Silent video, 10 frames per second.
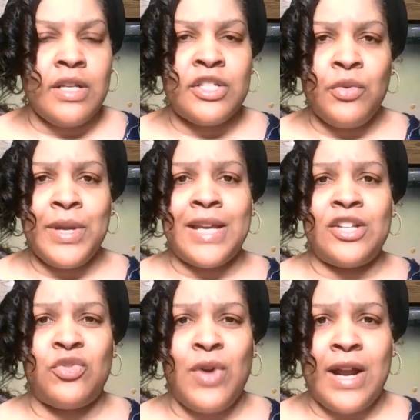so we
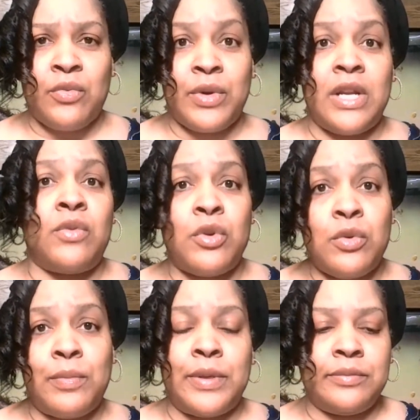can try to
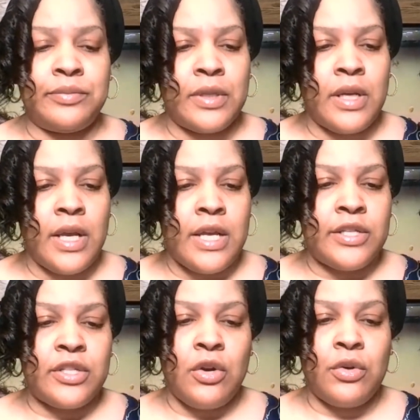regroup.
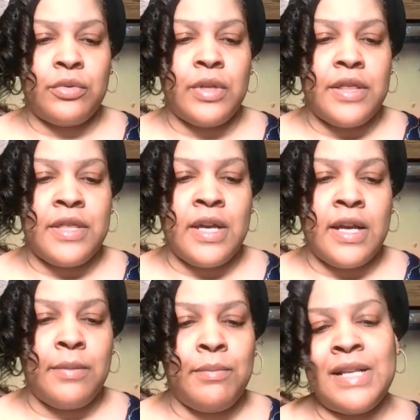So
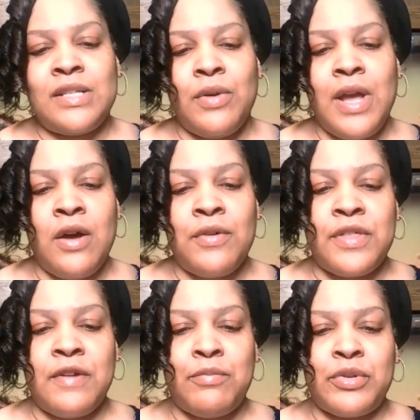the mental
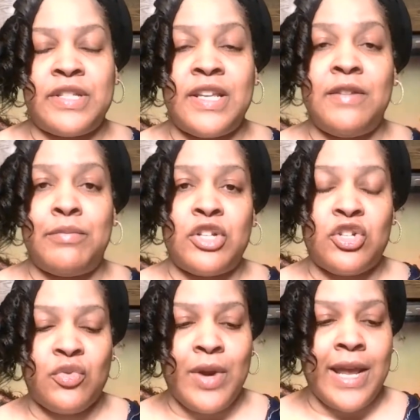health of perceived
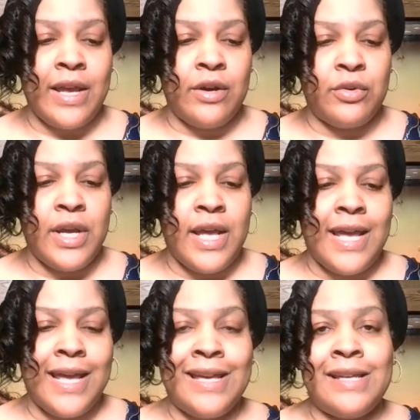betrayal
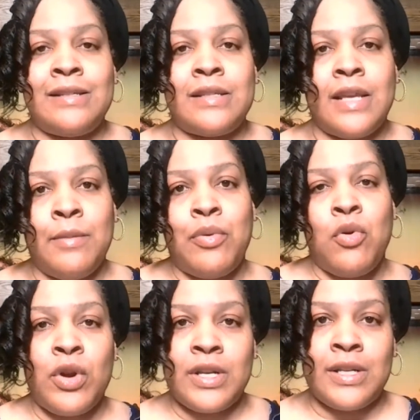is
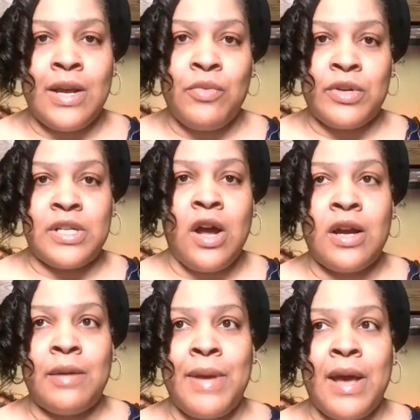important that we're
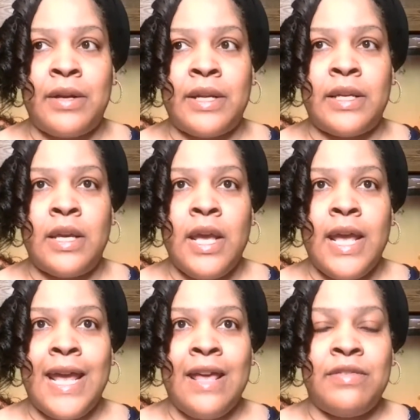talking about
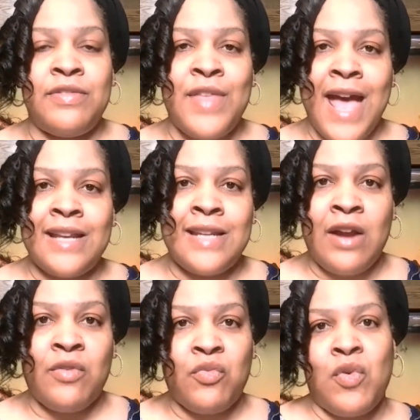in that
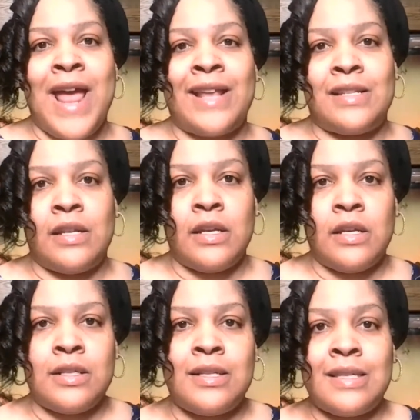direct
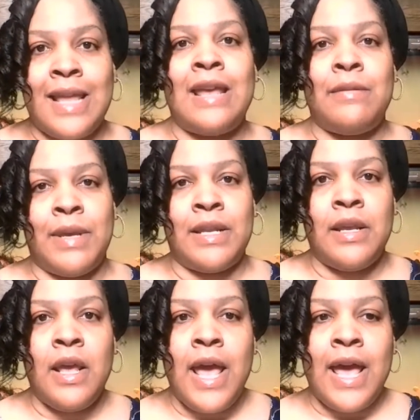
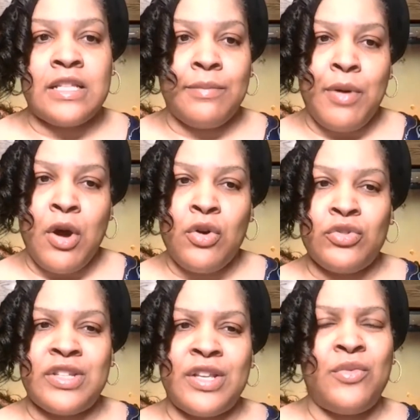statement, as
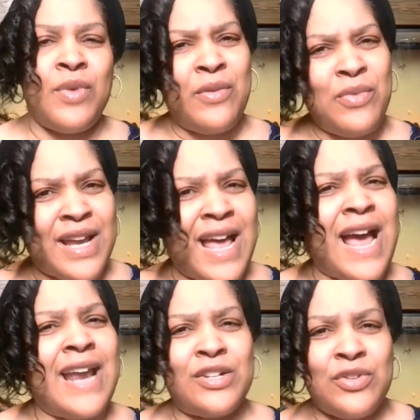opposed to the way we're
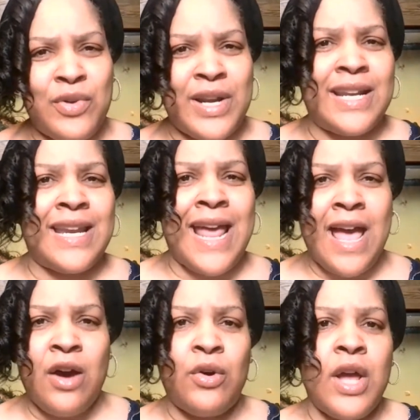kind of doing it
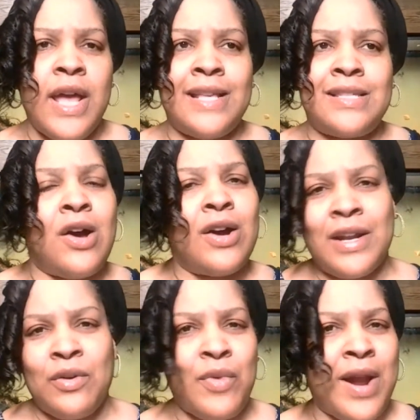now and
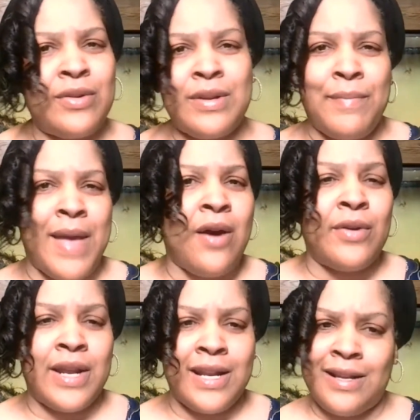talking around
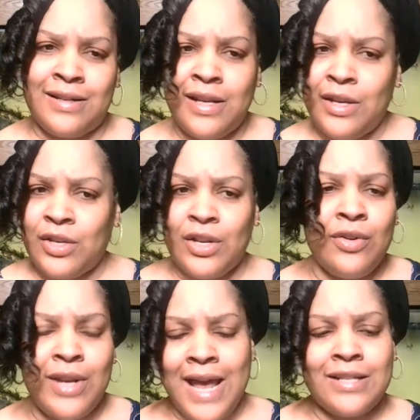about it and, you
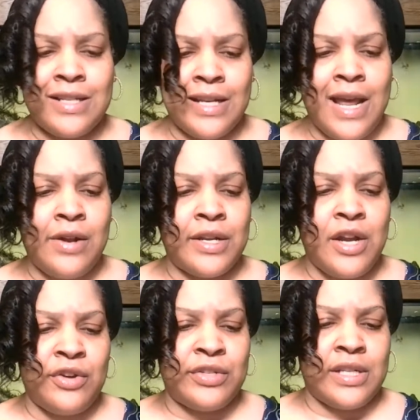know, lashing out and
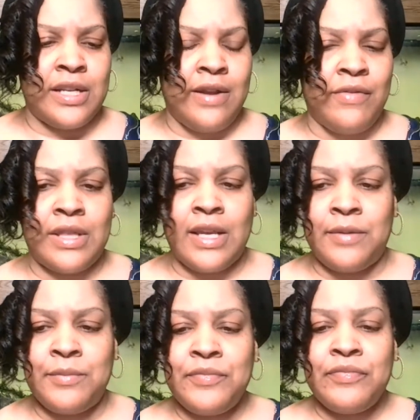cursing and
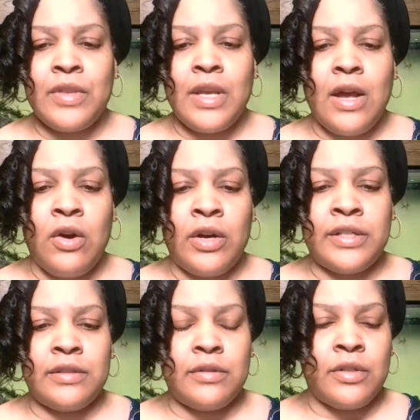everything
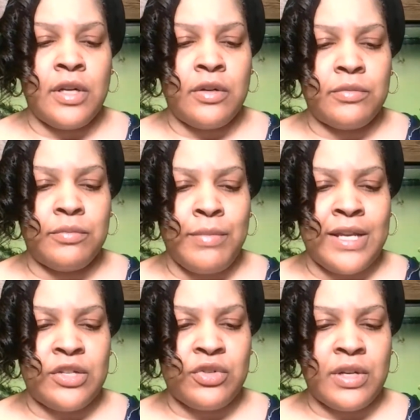on, you know,
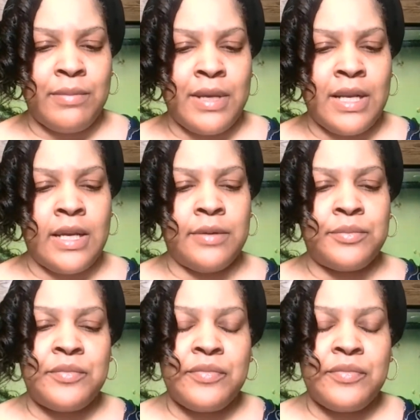mainstream media,